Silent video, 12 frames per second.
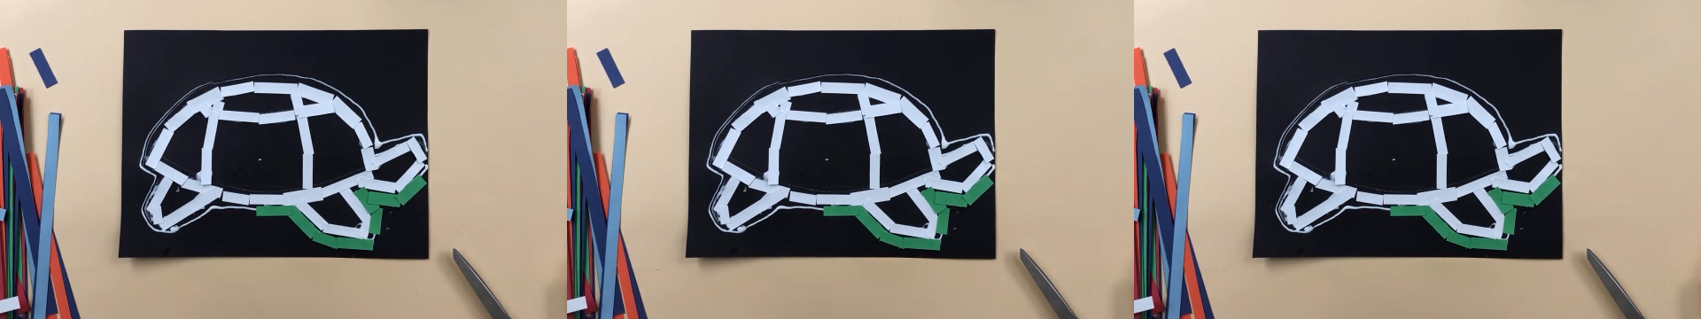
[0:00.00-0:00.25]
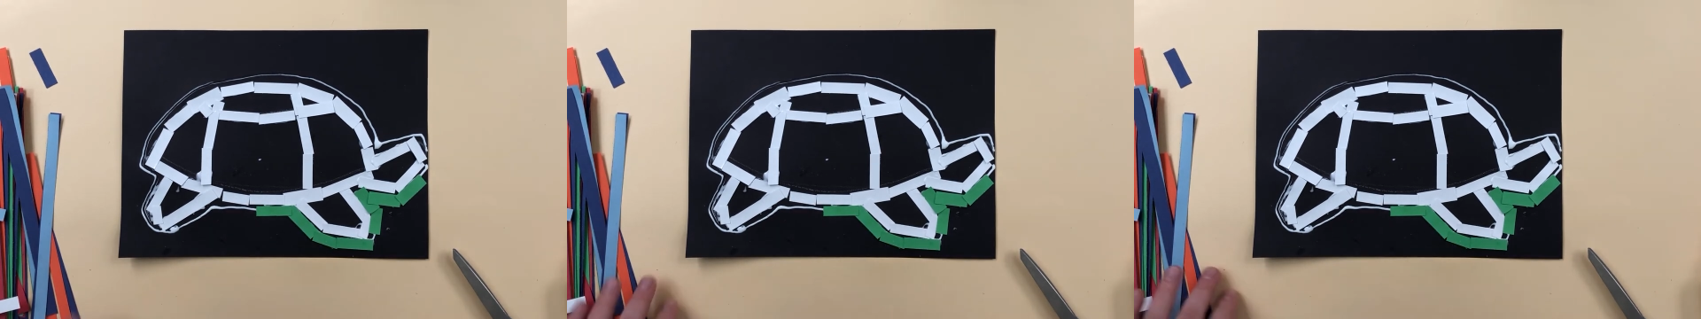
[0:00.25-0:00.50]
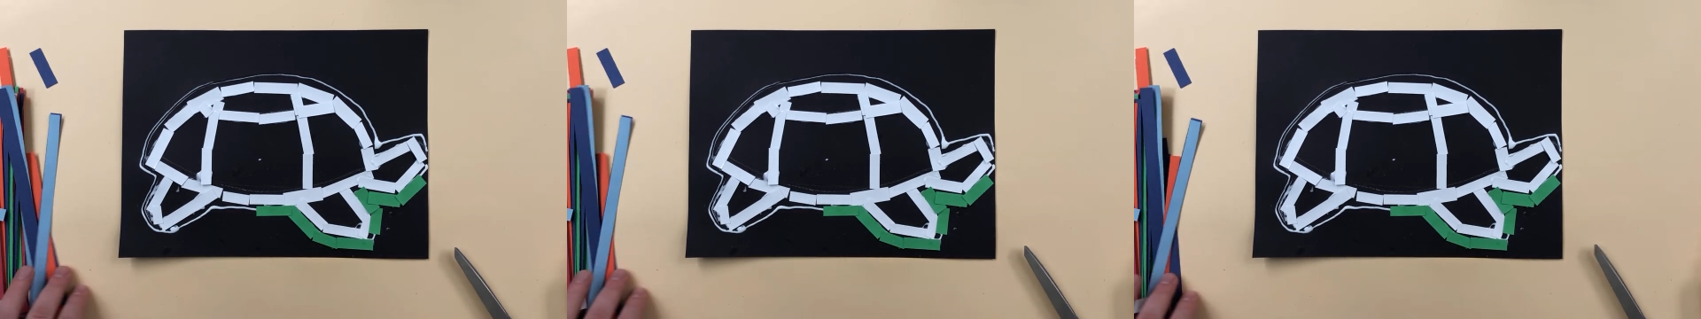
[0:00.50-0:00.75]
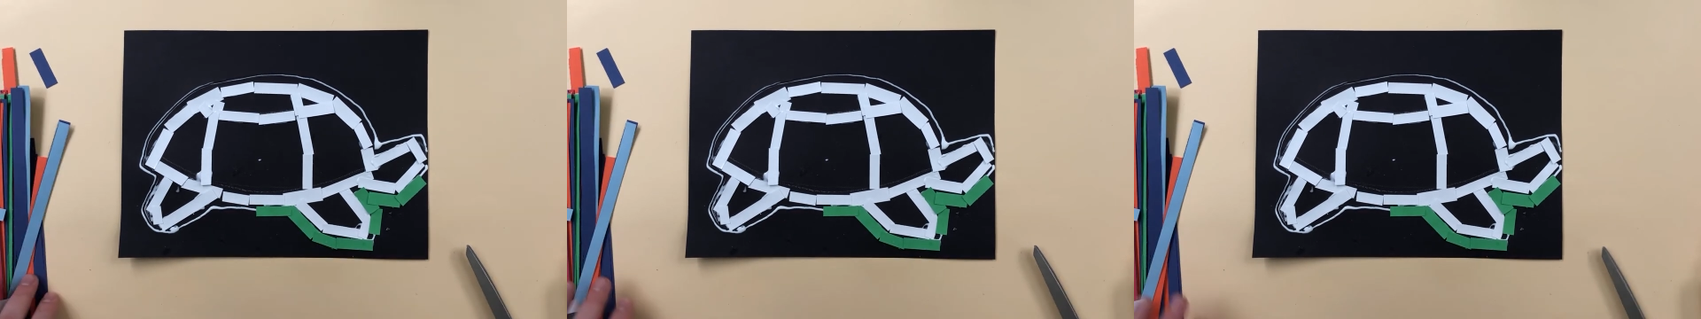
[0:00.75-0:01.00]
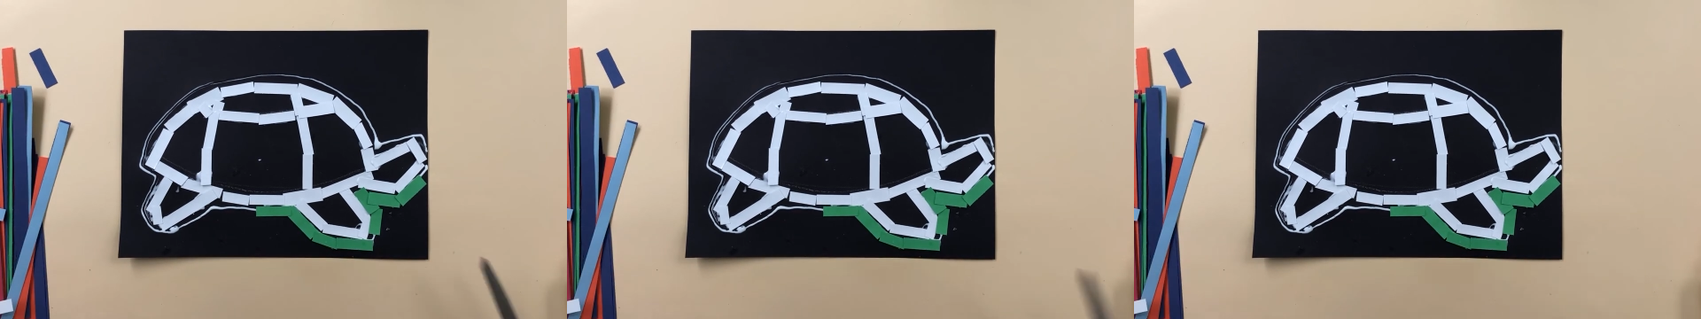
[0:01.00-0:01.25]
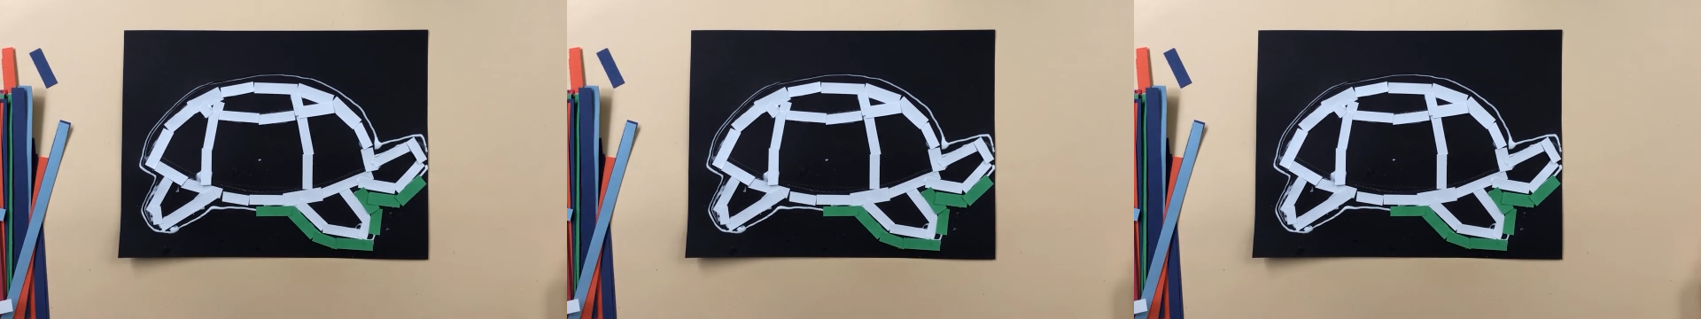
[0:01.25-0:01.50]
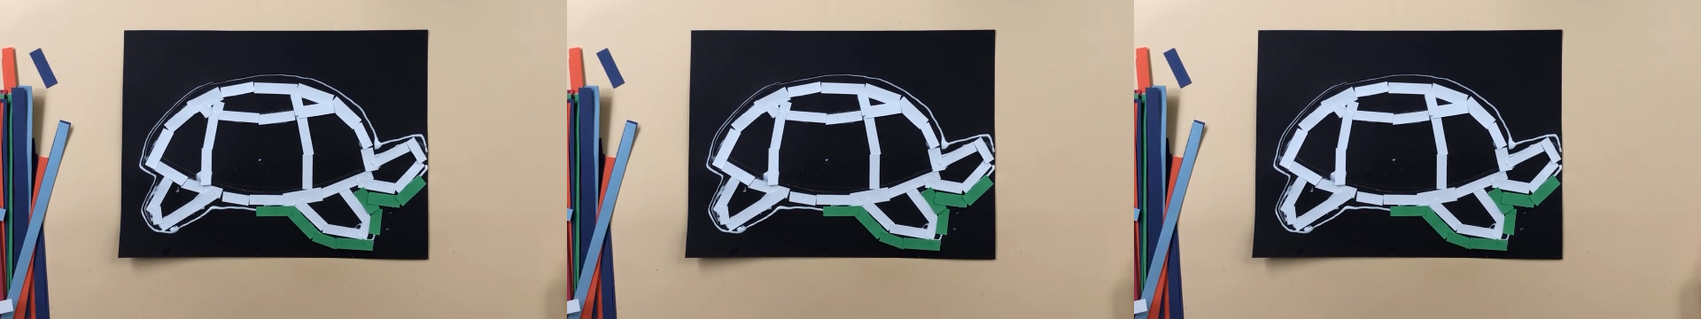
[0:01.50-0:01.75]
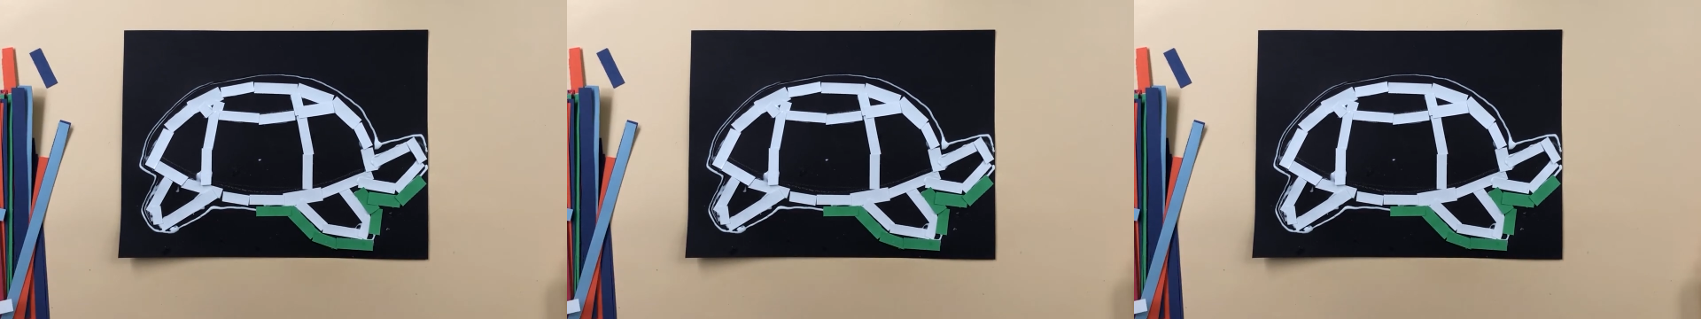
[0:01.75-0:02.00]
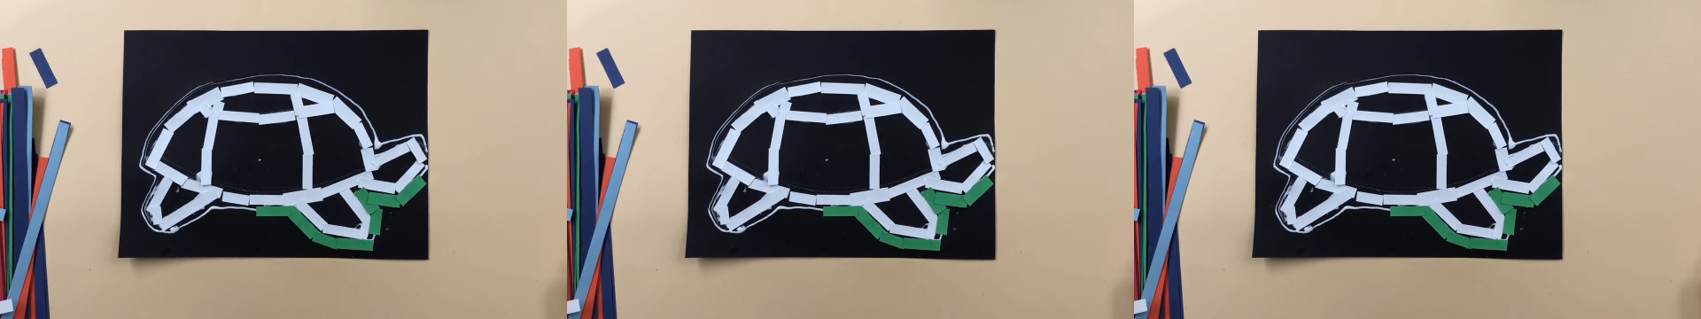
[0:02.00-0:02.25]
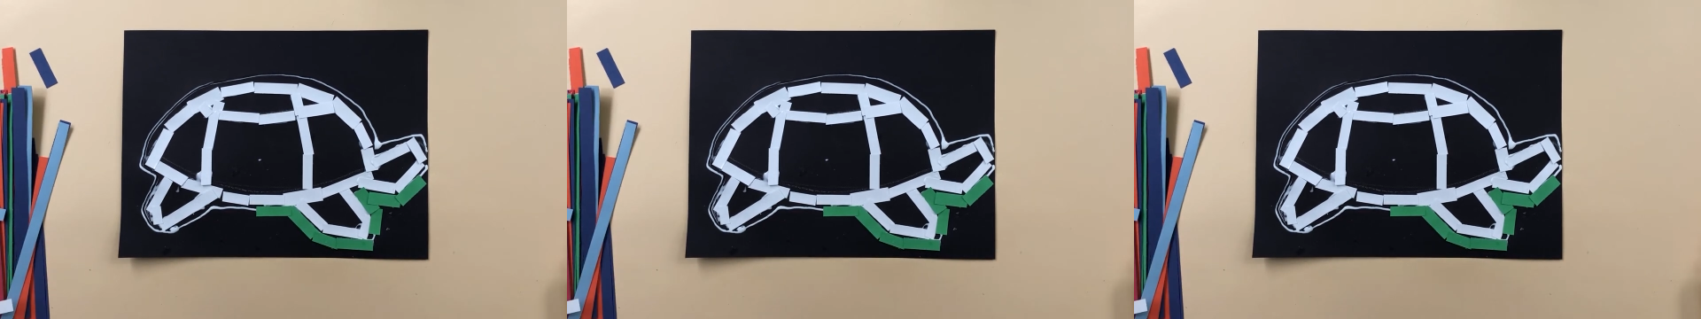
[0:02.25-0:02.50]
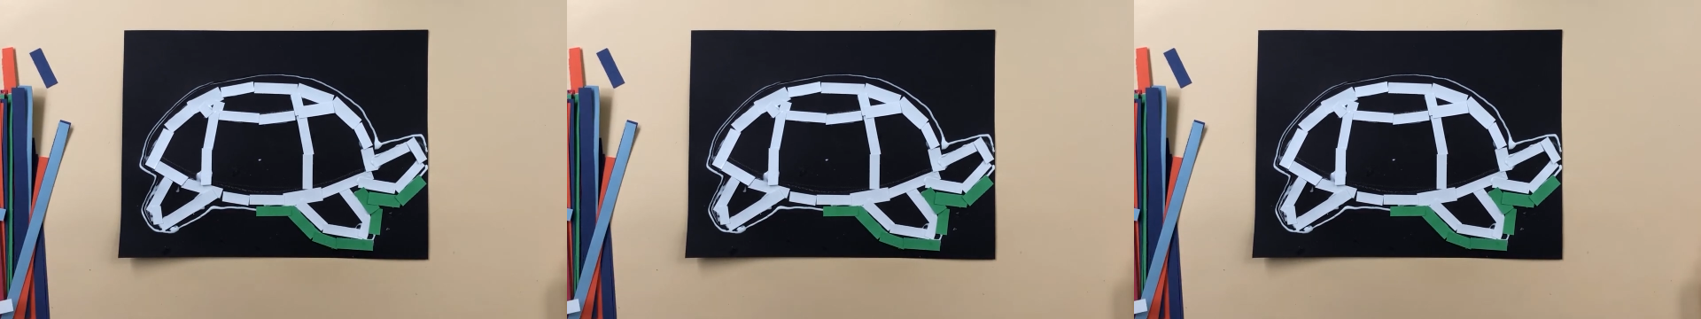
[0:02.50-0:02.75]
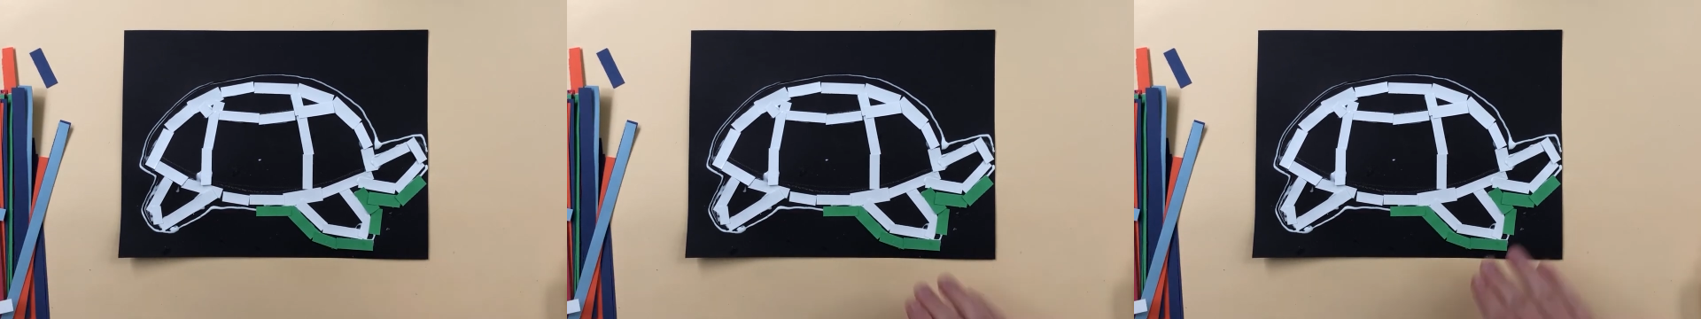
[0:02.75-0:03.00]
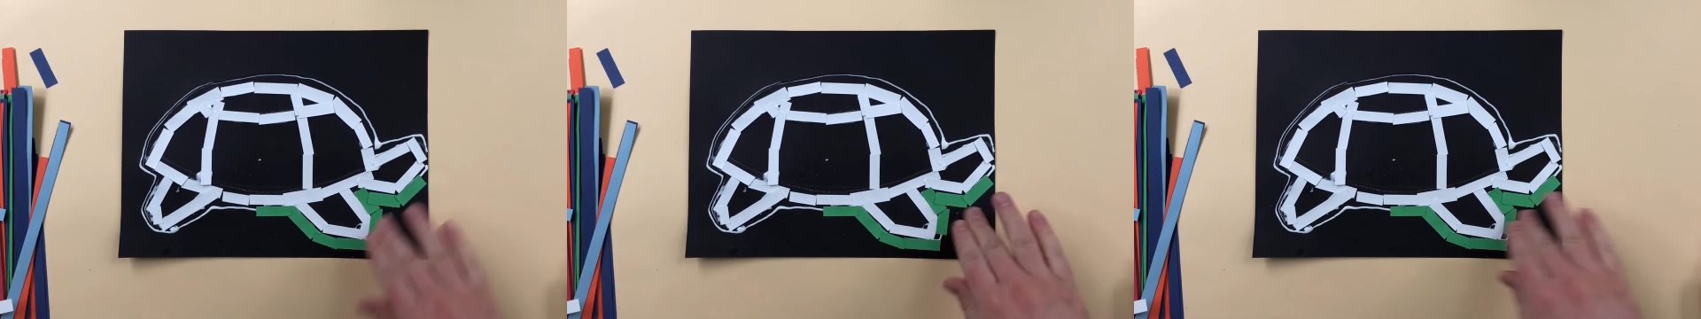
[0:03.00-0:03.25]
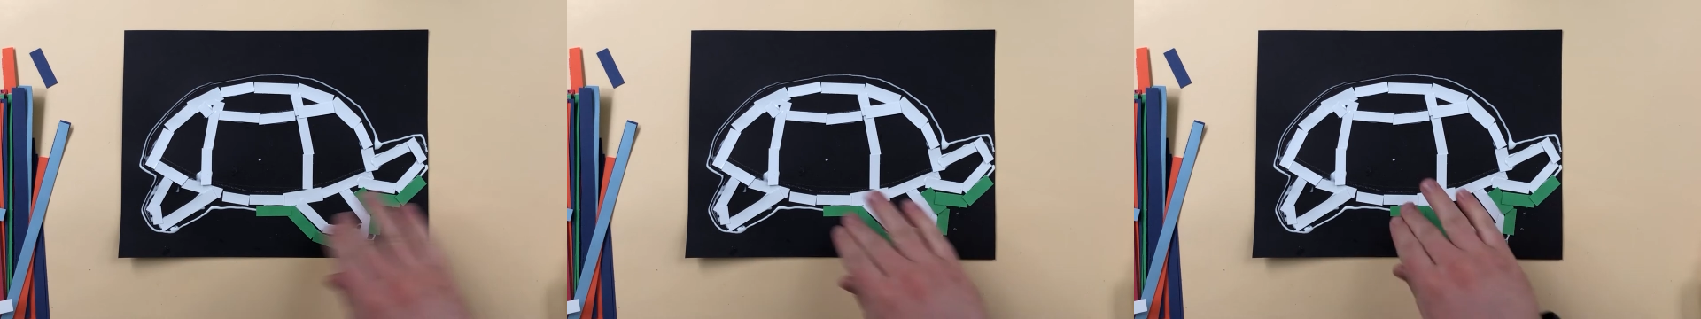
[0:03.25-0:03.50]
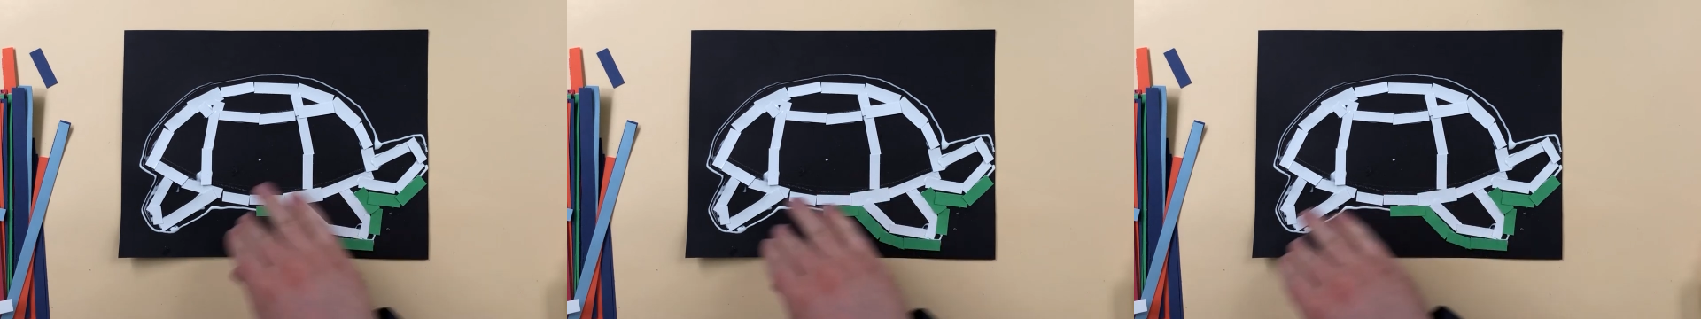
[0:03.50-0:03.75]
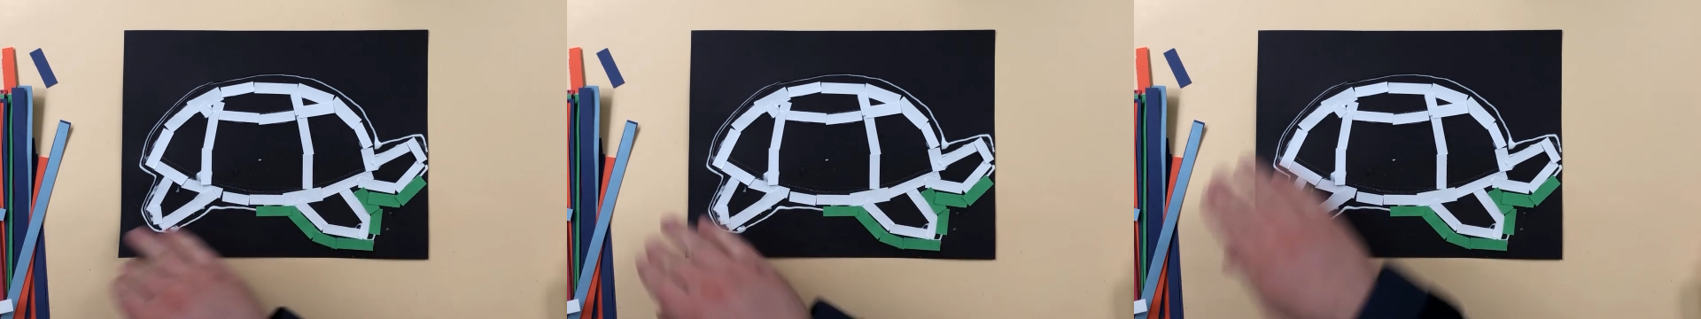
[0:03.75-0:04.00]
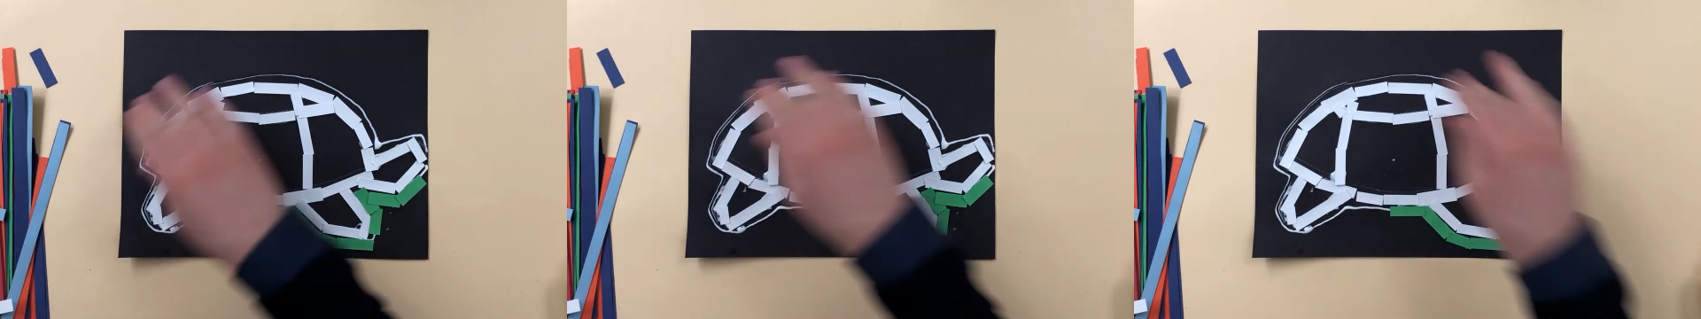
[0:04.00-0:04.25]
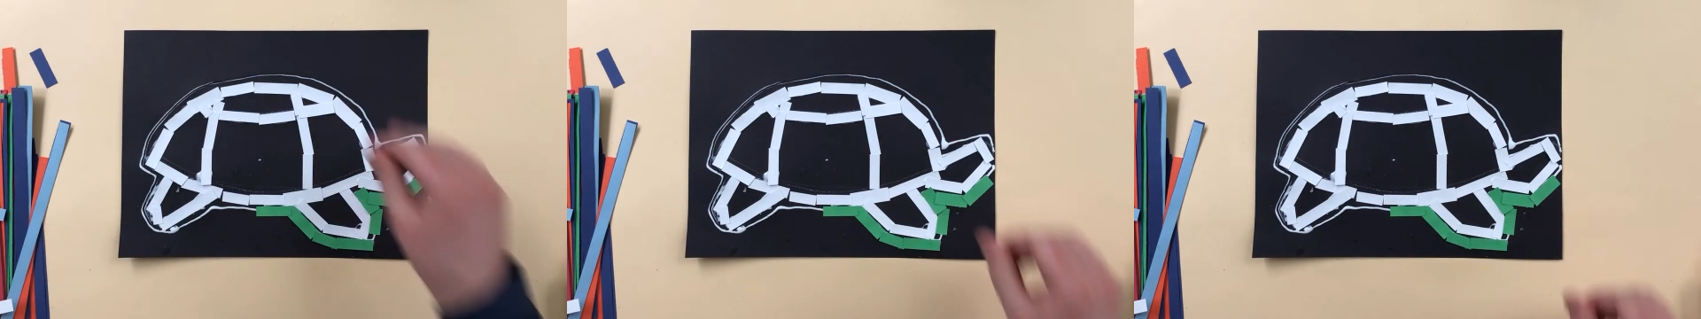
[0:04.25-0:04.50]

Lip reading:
No face is visible, so there are no lips to read.